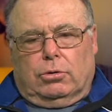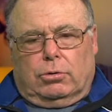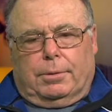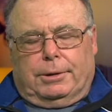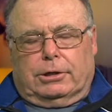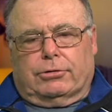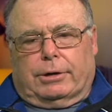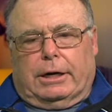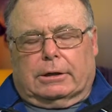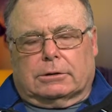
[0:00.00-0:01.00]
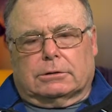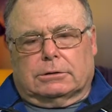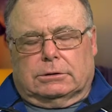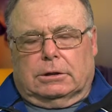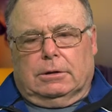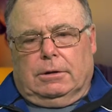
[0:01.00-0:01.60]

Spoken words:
grooming tractors,